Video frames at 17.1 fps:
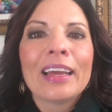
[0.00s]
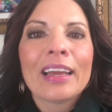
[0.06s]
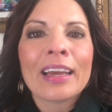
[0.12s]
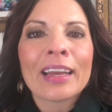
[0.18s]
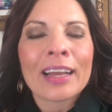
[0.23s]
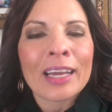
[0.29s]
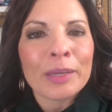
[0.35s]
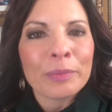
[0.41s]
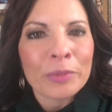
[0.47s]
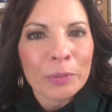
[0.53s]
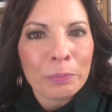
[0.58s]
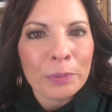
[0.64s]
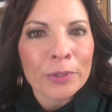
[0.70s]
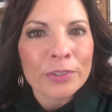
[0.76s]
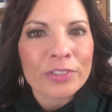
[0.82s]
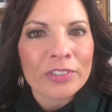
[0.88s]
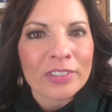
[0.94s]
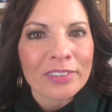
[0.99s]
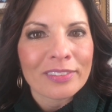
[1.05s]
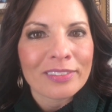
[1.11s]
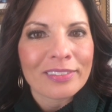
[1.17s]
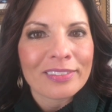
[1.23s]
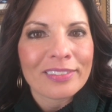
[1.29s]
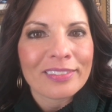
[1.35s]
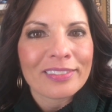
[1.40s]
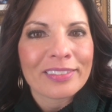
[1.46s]
And I am the person
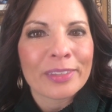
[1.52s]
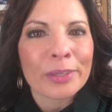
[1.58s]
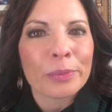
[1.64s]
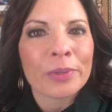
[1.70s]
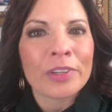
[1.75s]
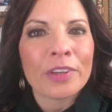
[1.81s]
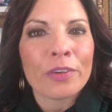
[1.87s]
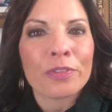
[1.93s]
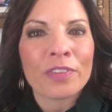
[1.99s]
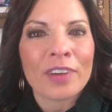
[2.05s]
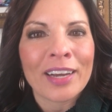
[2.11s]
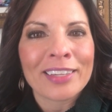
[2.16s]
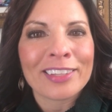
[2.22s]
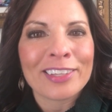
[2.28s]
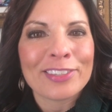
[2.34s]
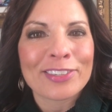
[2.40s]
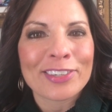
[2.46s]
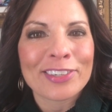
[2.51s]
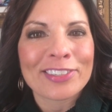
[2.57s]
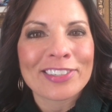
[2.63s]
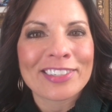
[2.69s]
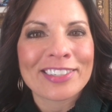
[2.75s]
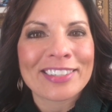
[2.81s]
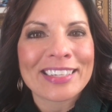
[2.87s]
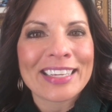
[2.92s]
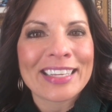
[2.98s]
that when you finally start
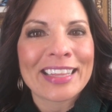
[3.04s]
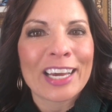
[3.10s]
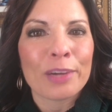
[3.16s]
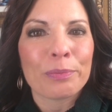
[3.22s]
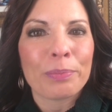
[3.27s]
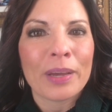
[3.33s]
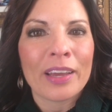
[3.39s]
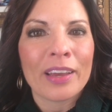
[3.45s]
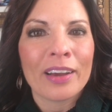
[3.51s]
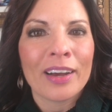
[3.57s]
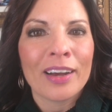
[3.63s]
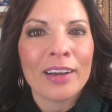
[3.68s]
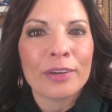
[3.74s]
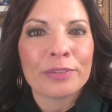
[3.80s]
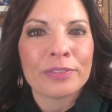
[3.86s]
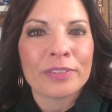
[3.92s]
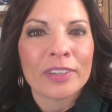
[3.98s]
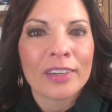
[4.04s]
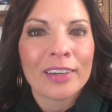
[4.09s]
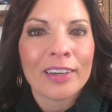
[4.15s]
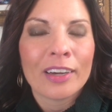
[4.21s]
to see that payoff,